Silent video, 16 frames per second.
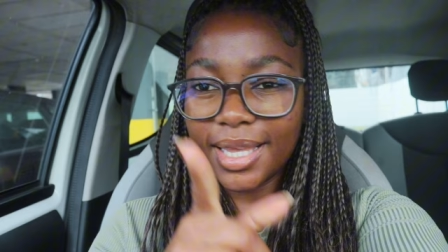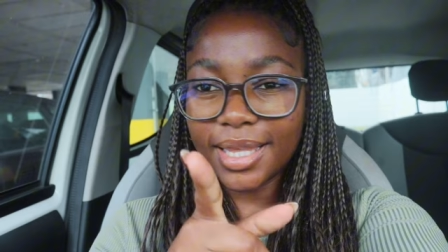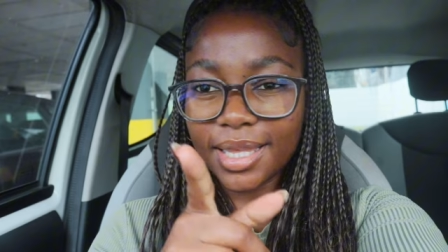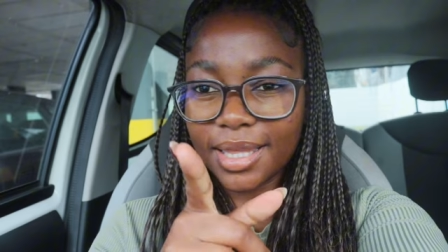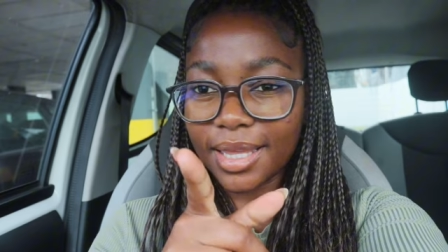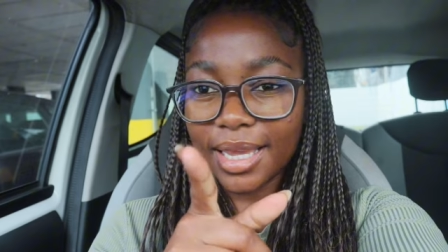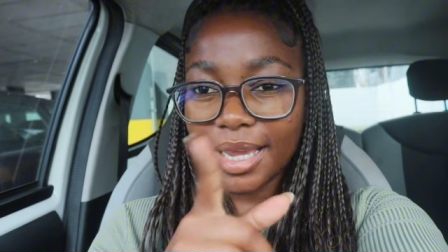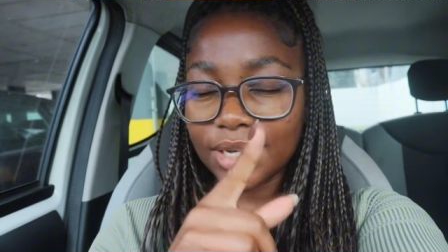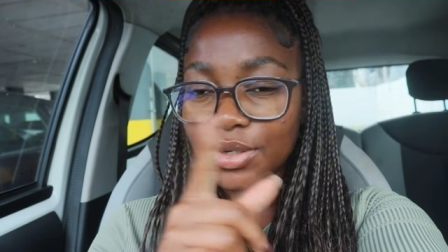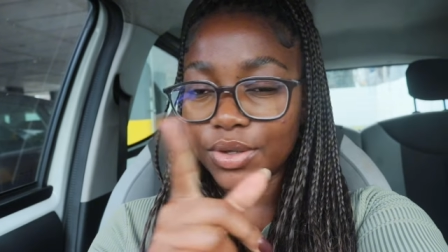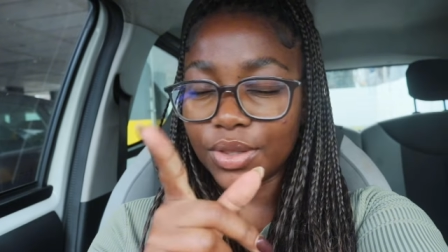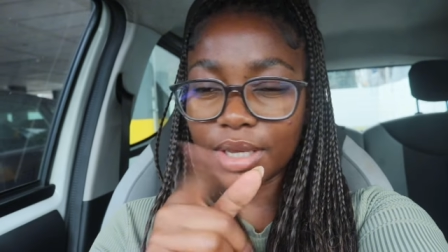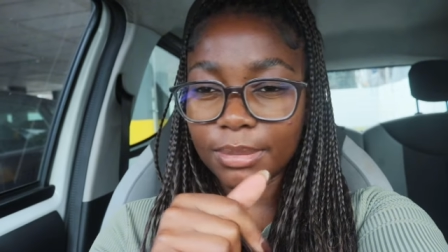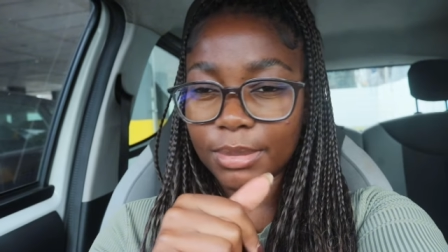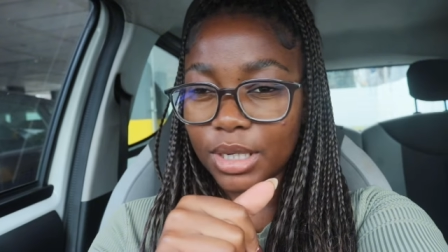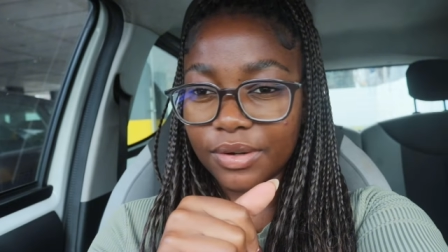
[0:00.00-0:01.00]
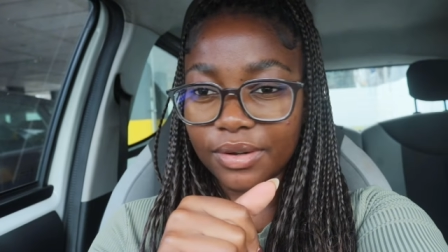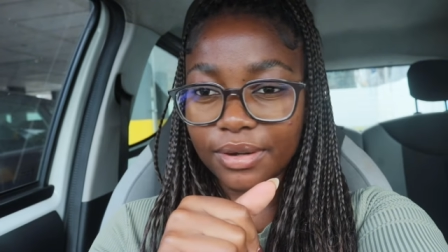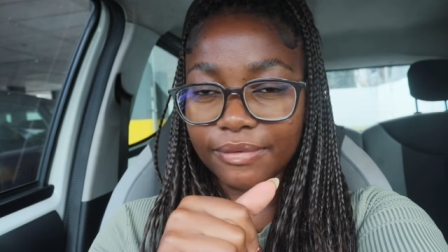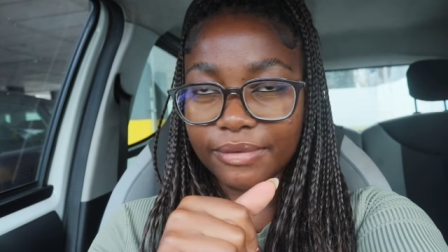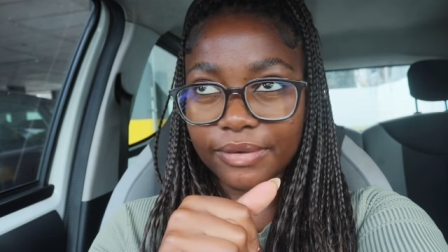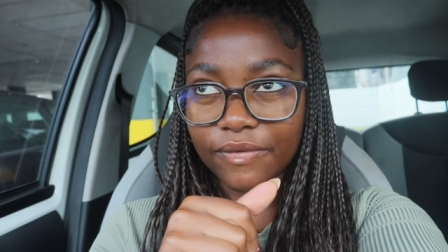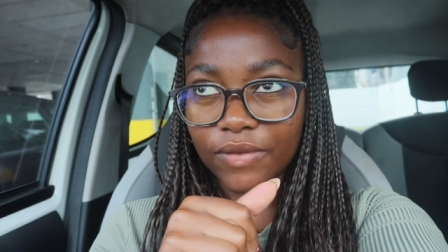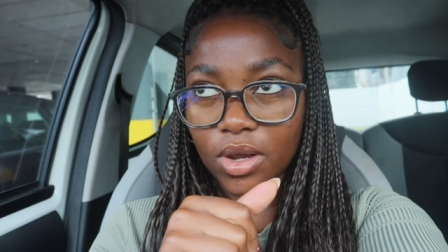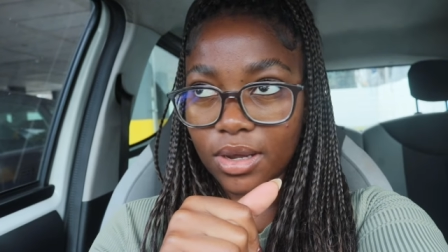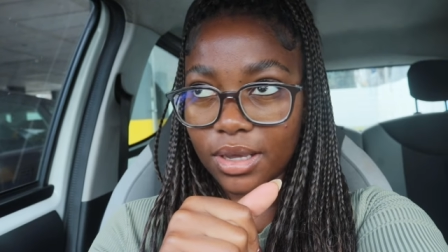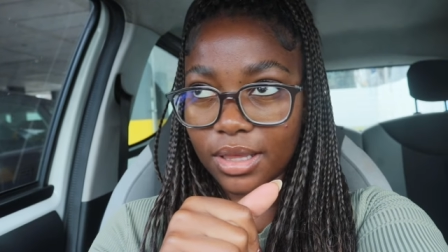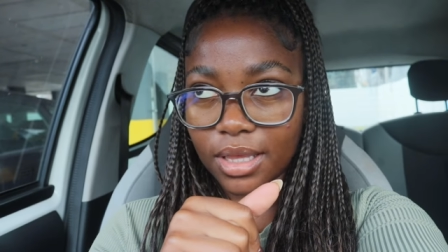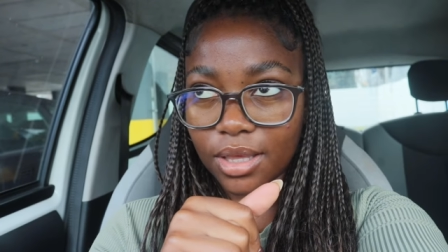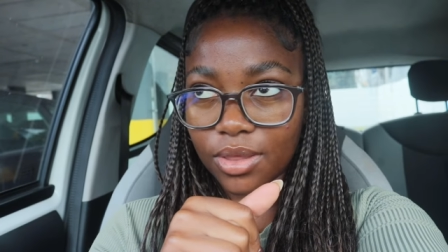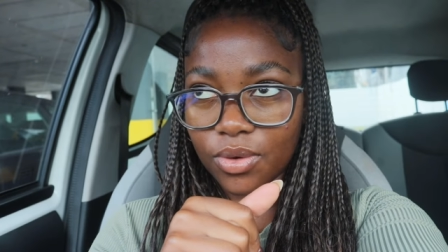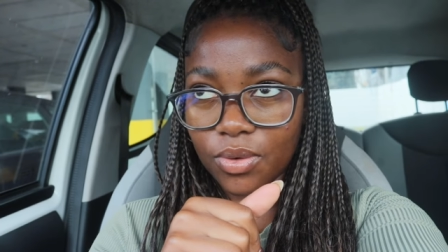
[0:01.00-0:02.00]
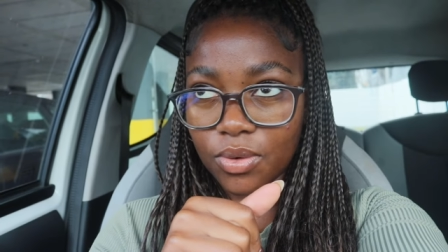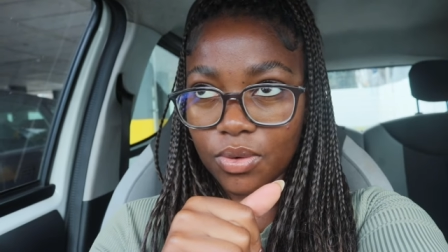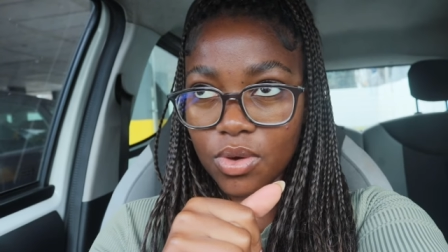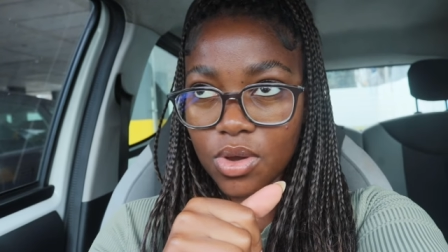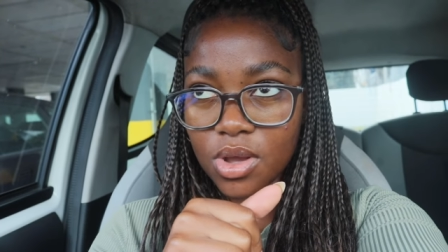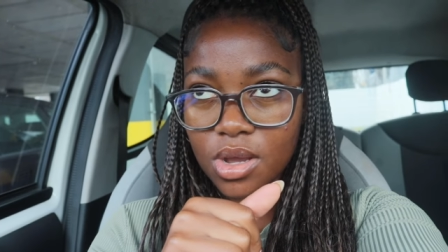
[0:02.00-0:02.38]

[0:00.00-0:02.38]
either there. I don't think I'm going to vlog there though.